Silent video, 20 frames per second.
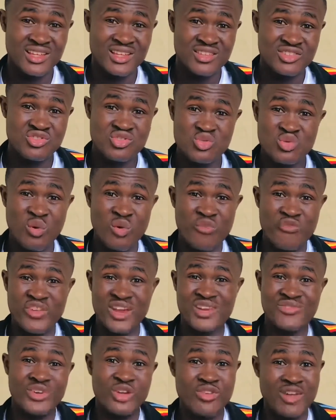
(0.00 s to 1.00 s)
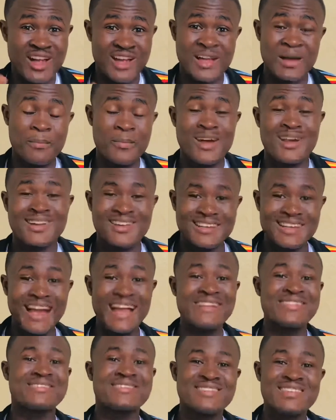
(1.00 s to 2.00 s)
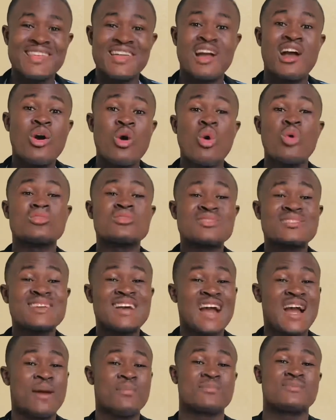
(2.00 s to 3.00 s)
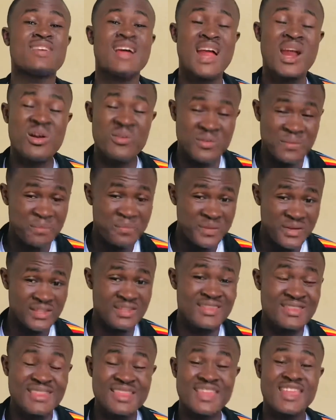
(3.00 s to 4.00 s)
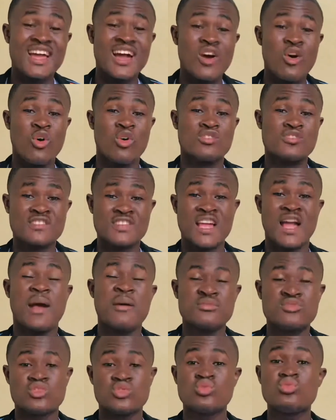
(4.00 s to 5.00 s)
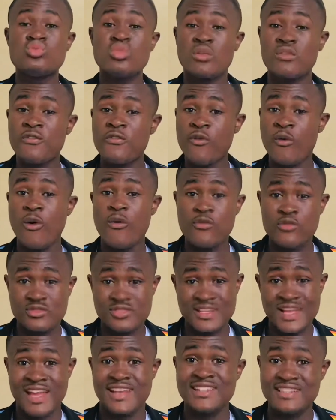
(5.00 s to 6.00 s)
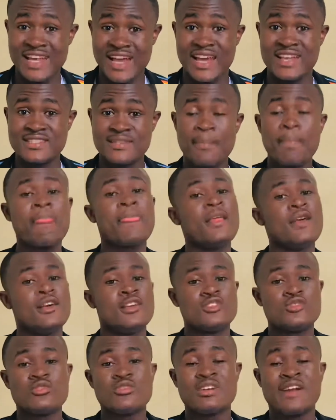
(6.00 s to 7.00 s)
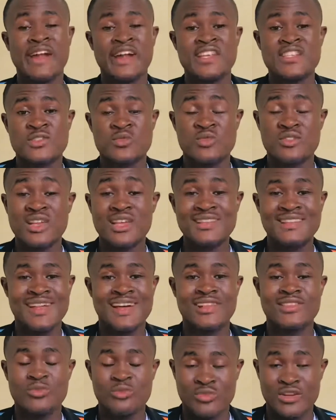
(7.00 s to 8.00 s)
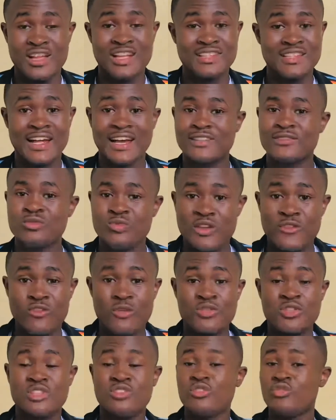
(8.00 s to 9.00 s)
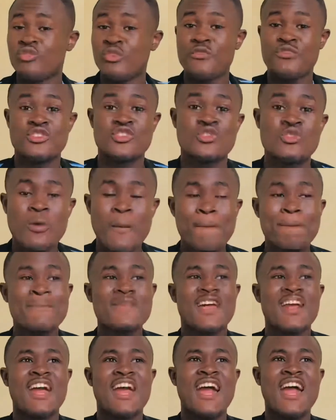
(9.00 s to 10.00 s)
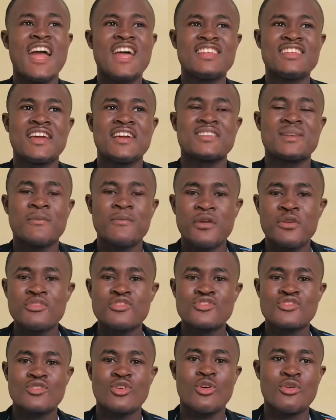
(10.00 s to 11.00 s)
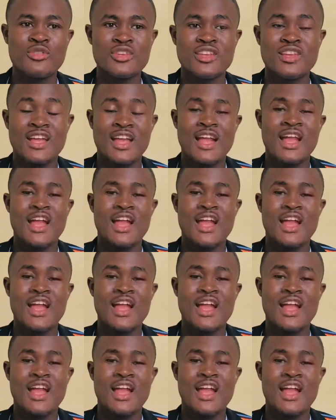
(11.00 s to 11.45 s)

to verify your account, but guys, they are all scams. I repeat, they are all scams. Do not fall for that, guys. So guys, without that, I've connected to the video. And guys, I'm very sorry.